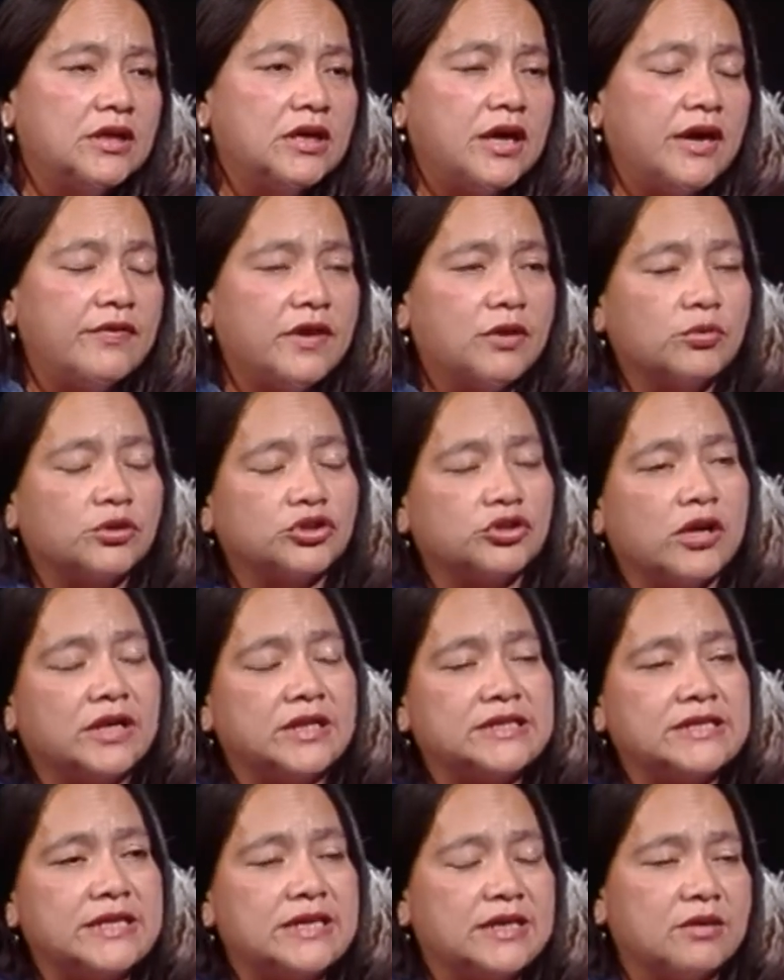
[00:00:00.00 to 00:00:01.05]
and they were trying to
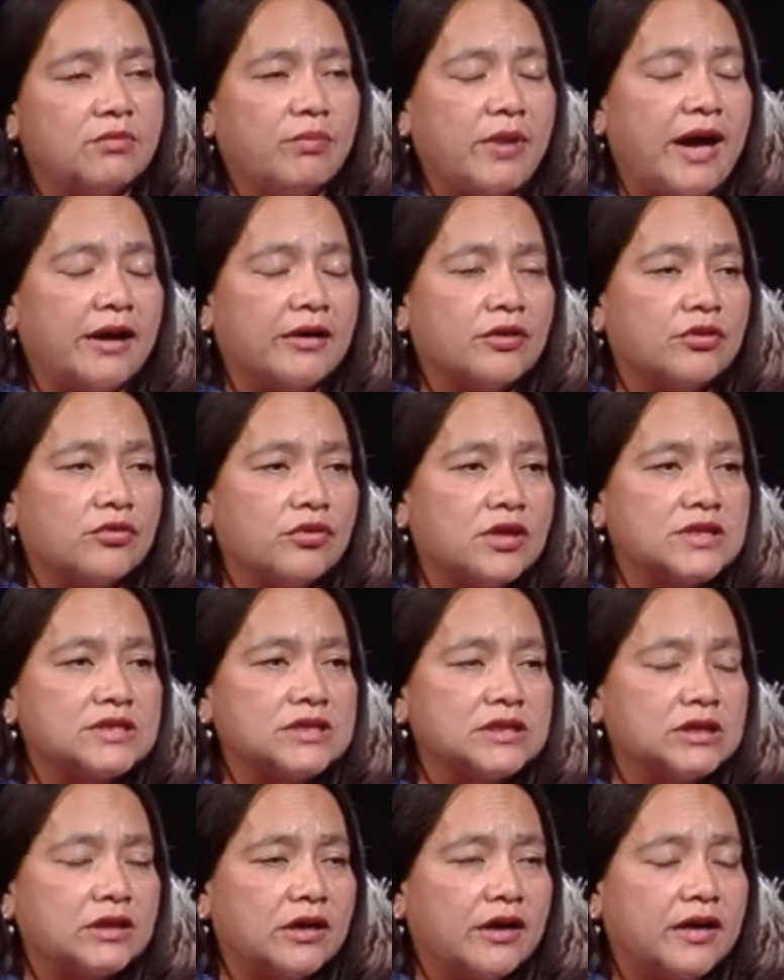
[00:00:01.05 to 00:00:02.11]
take him back across
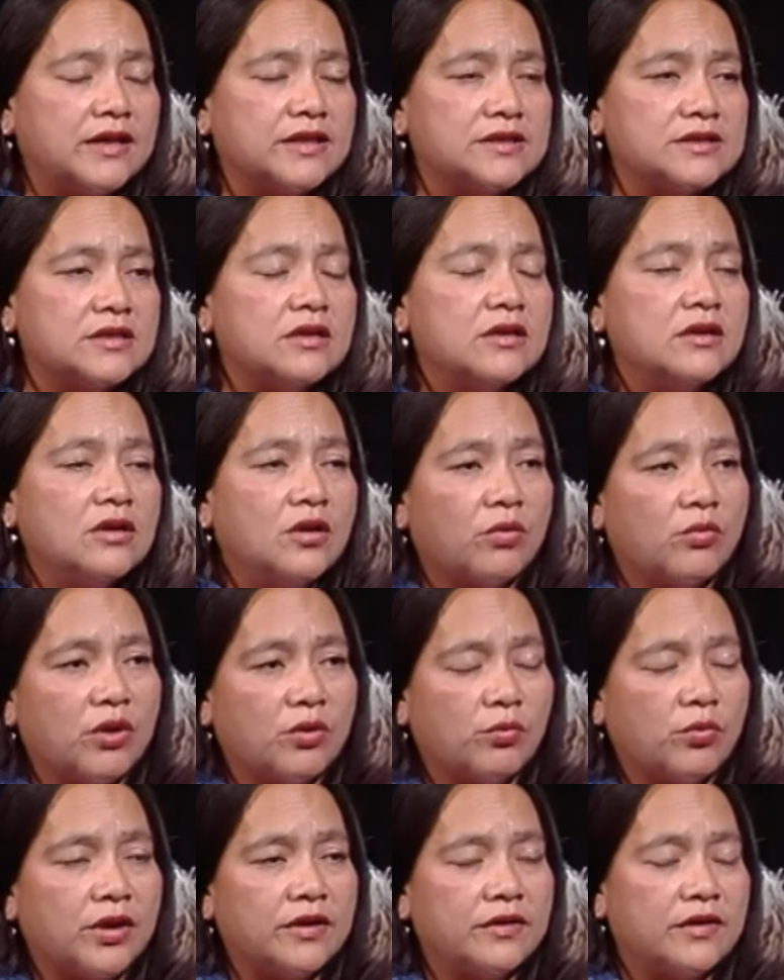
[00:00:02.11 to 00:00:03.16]
the lines when
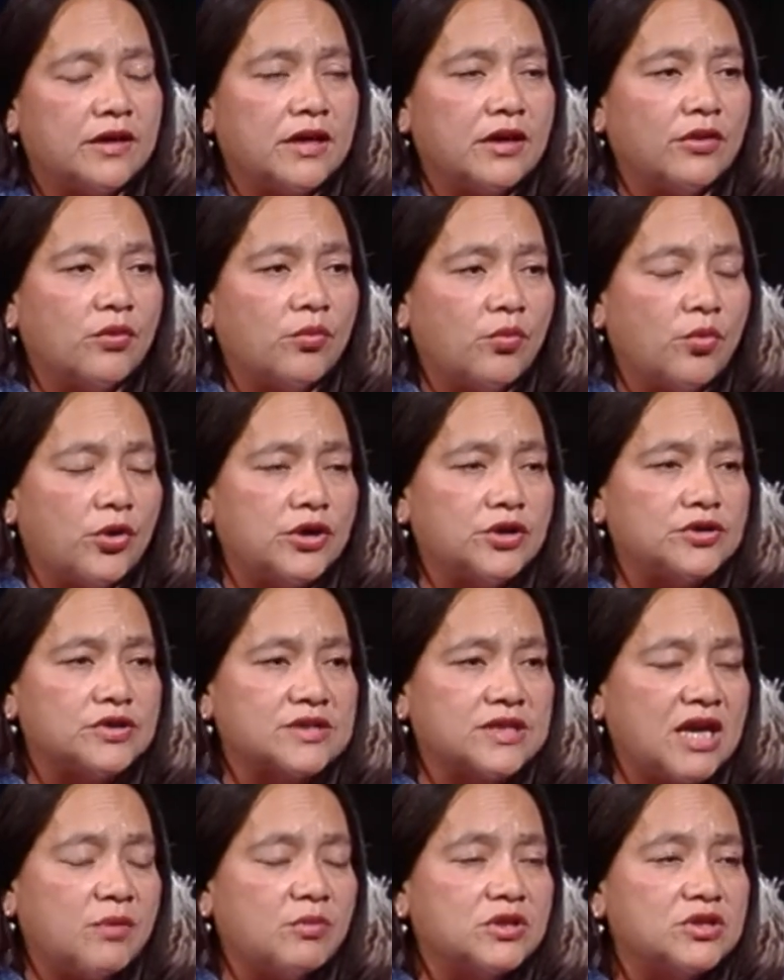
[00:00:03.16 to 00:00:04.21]
one of the other warriors
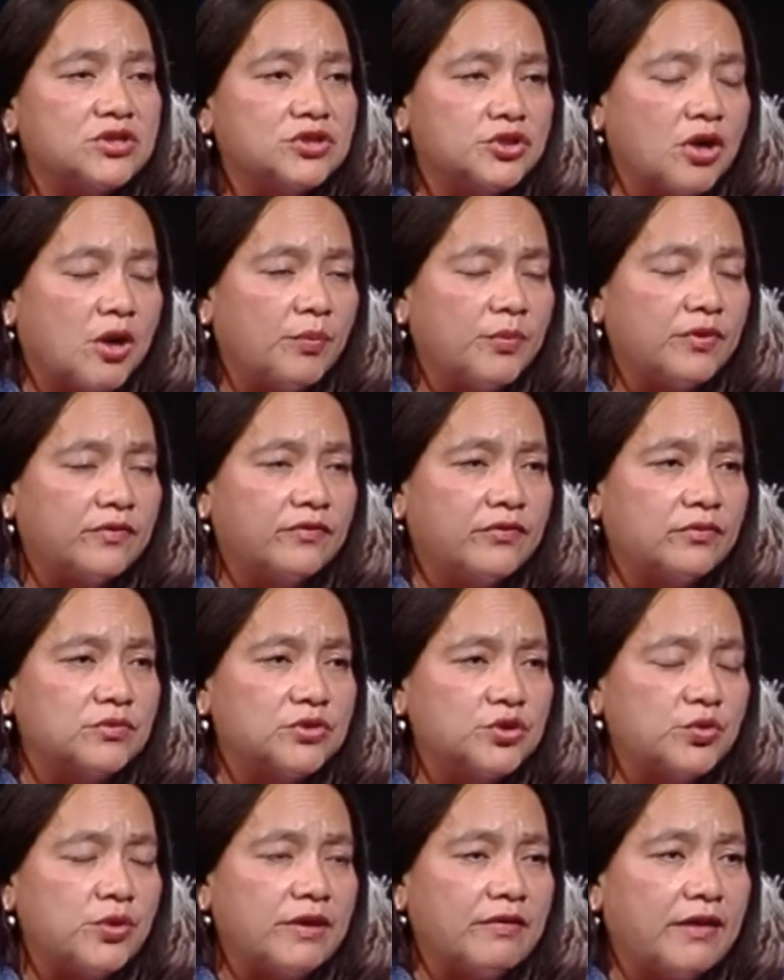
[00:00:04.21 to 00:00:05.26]
came and stopped them from
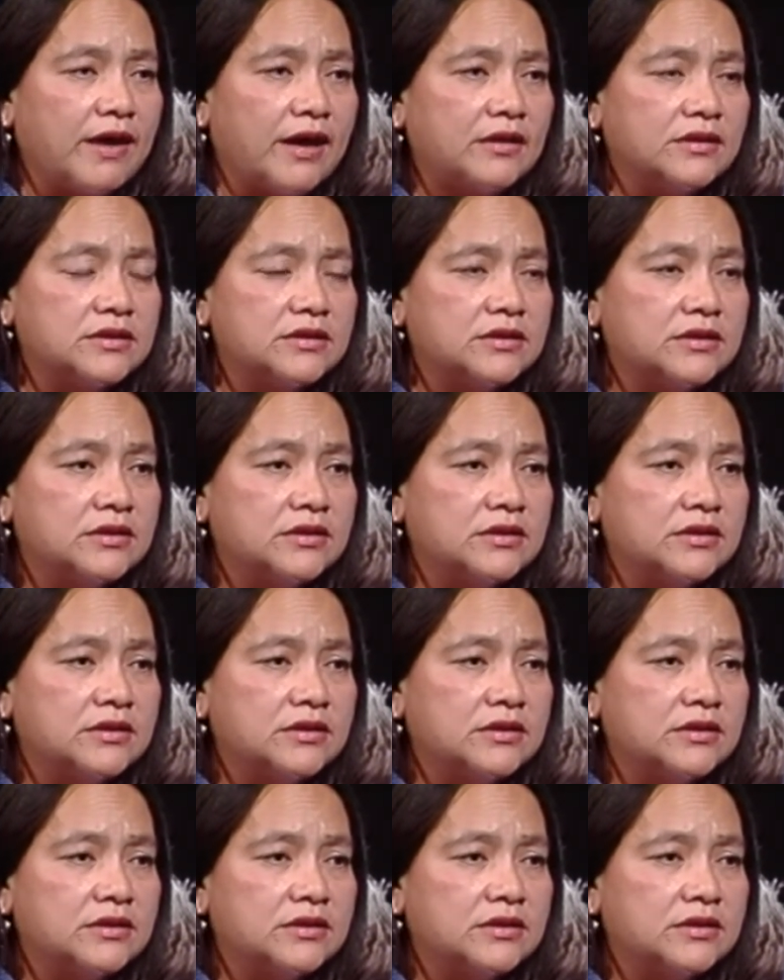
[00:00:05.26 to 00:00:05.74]
doing that.